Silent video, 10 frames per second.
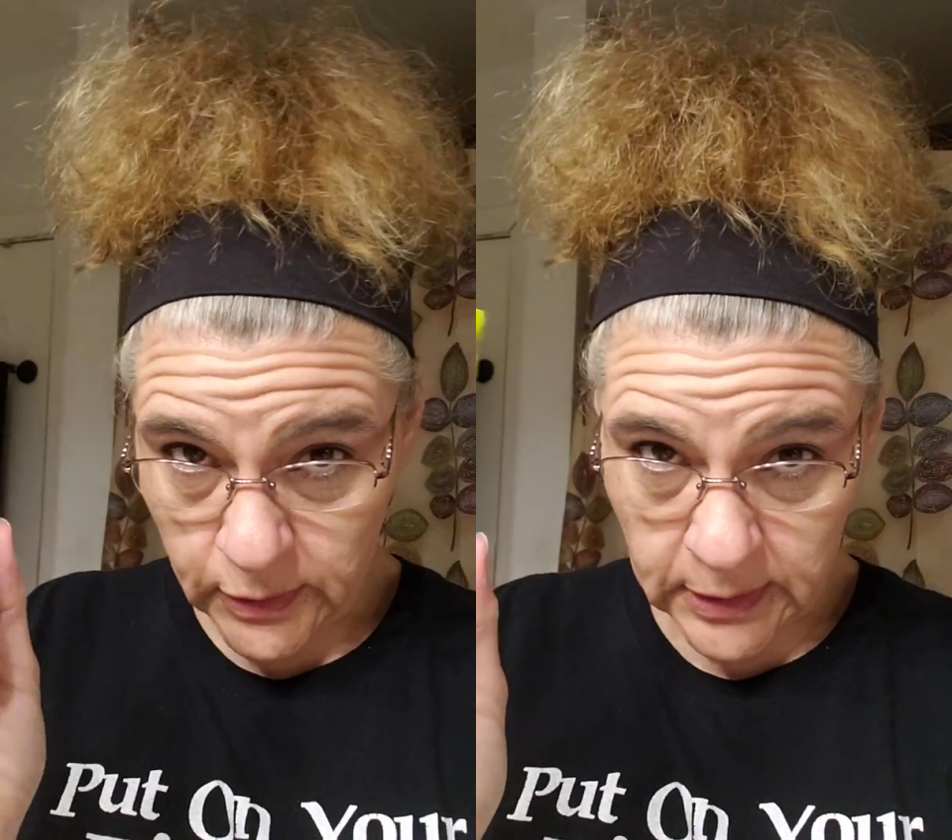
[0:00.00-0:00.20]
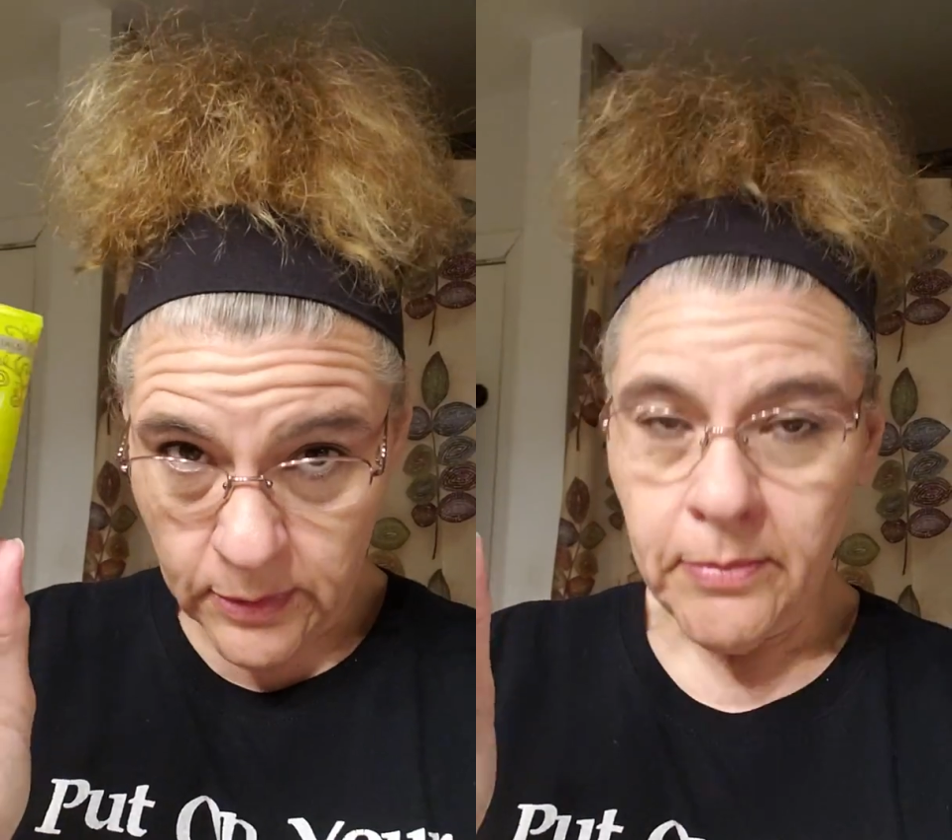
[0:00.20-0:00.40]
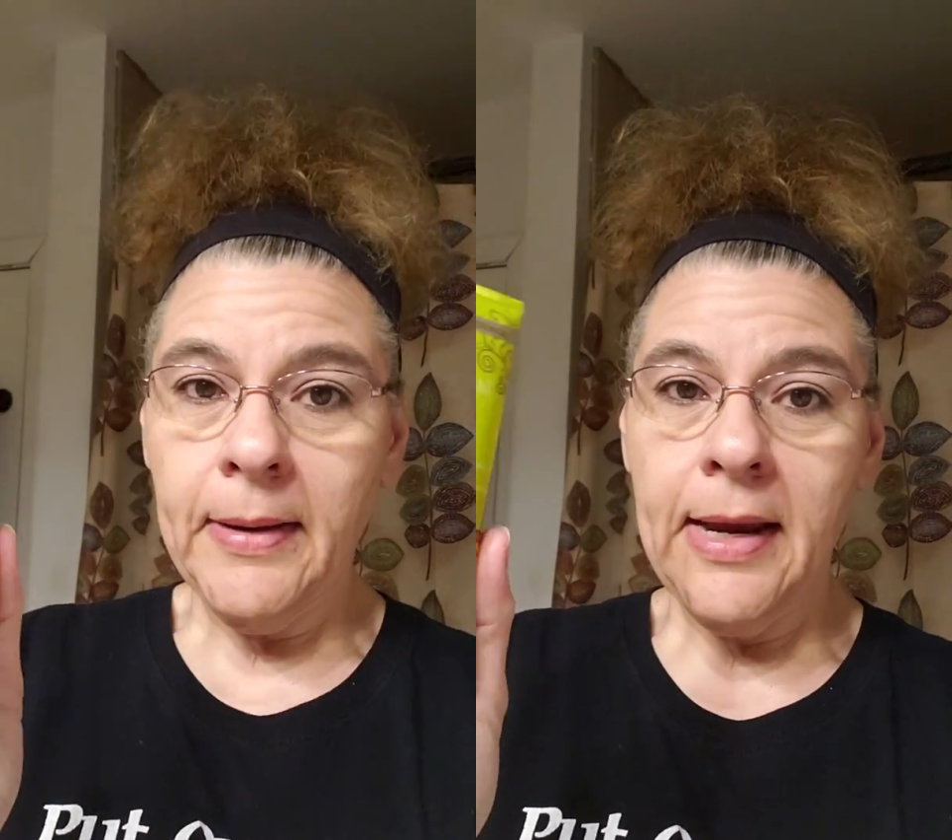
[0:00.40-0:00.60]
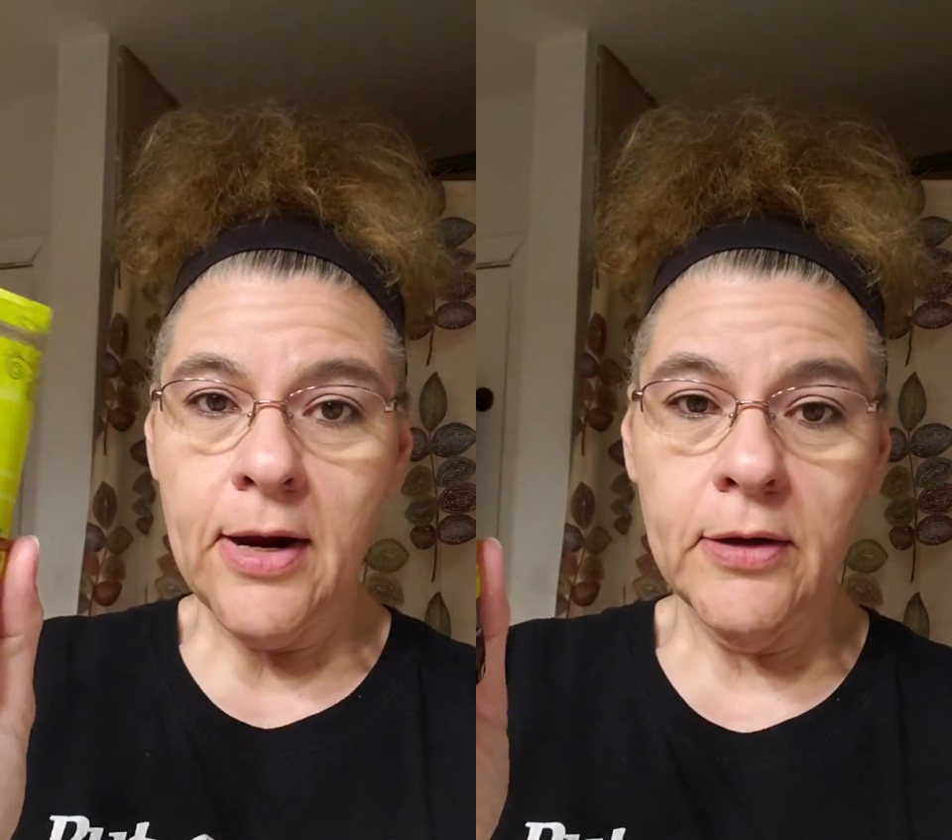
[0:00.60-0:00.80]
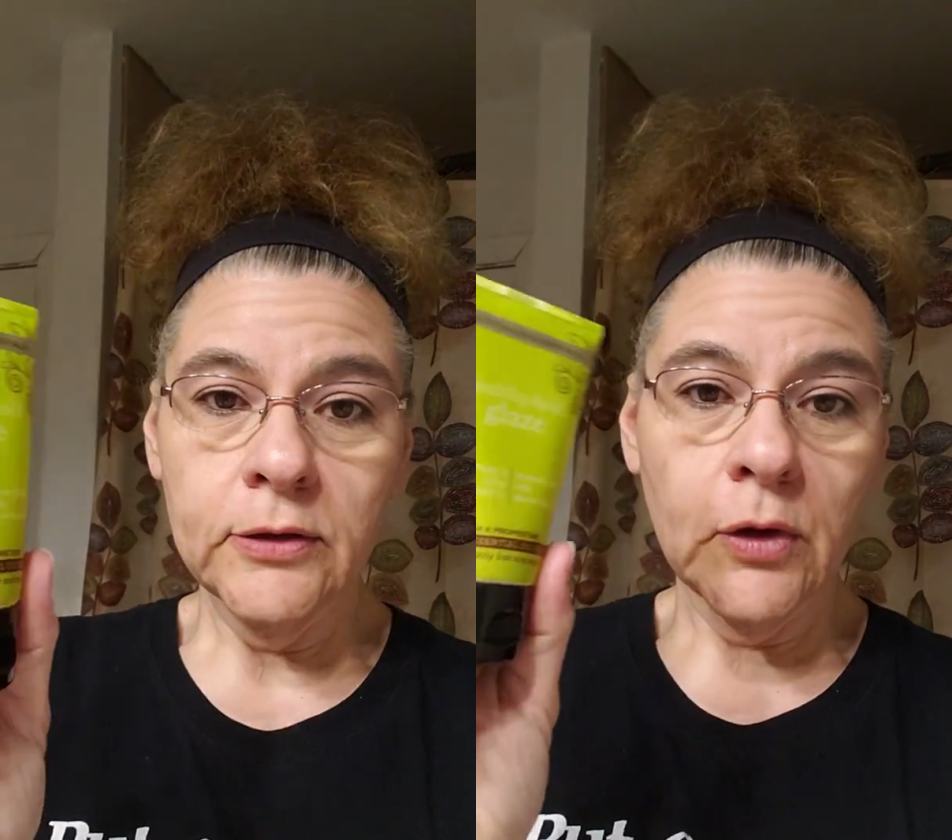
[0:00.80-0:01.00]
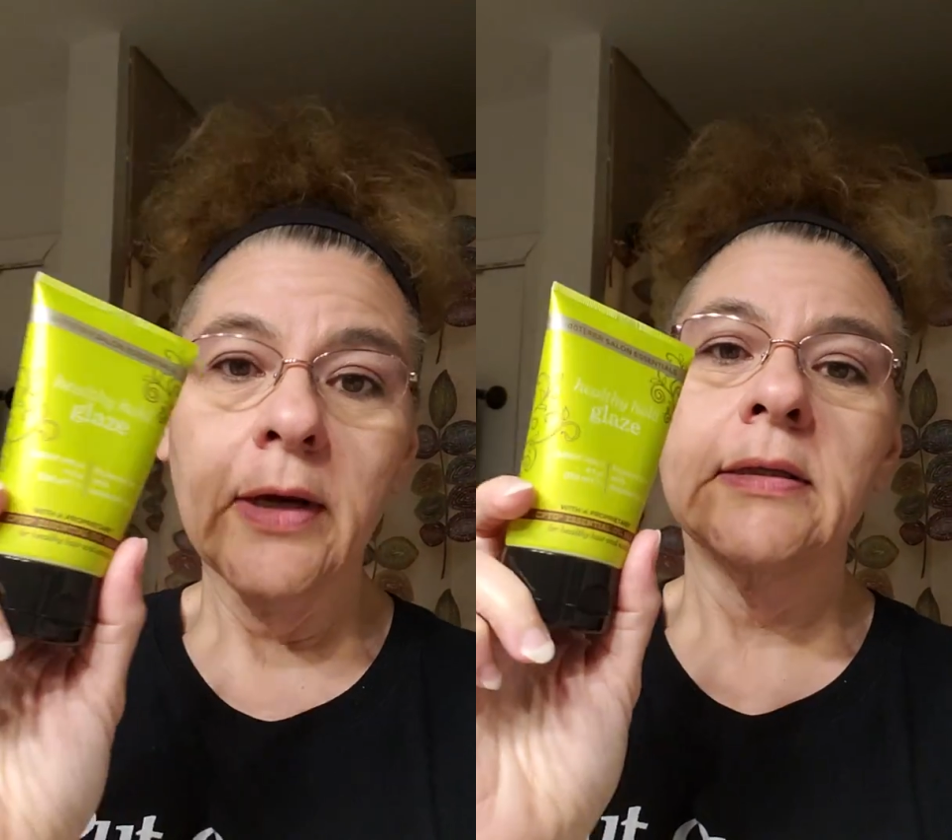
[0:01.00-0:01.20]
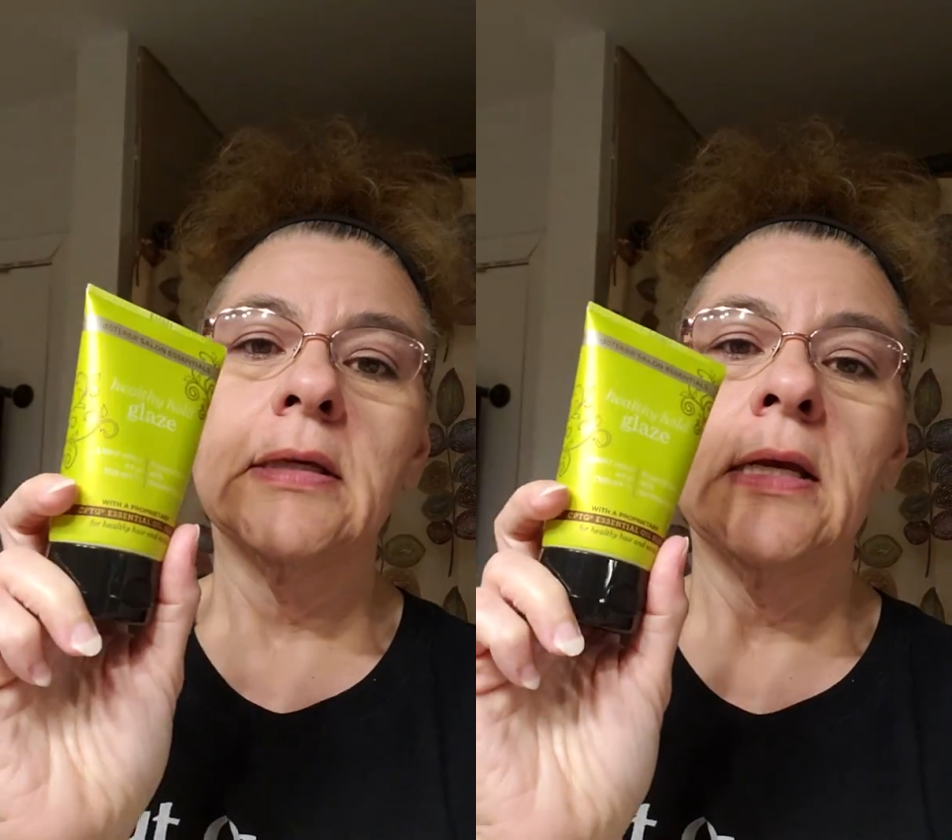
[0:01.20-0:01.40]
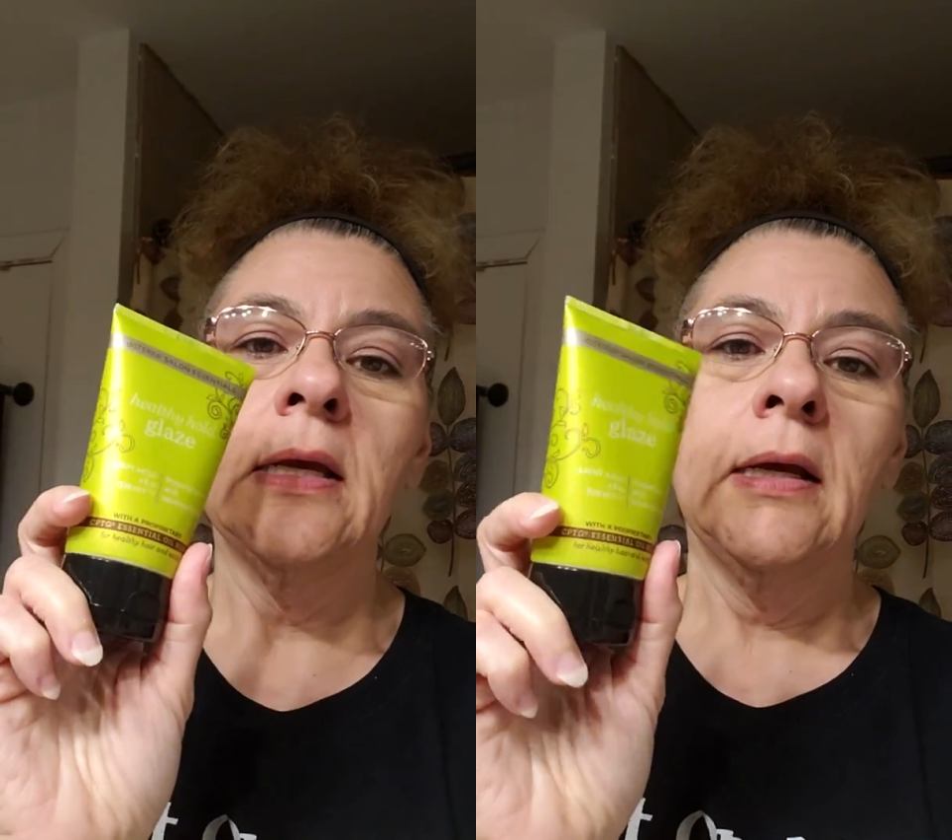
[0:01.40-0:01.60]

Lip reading: can see with my hair, it's crazy.